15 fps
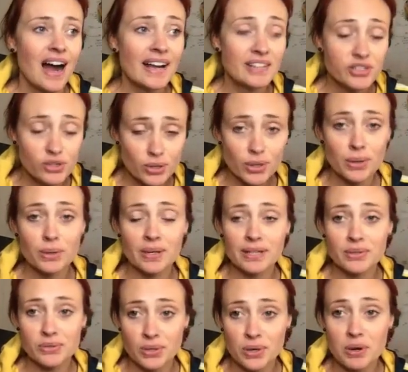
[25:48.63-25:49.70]
I
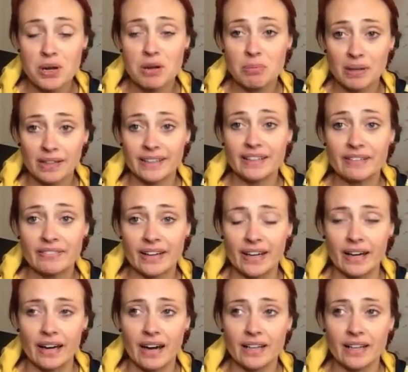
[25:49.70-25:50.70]
truly, truly believe it.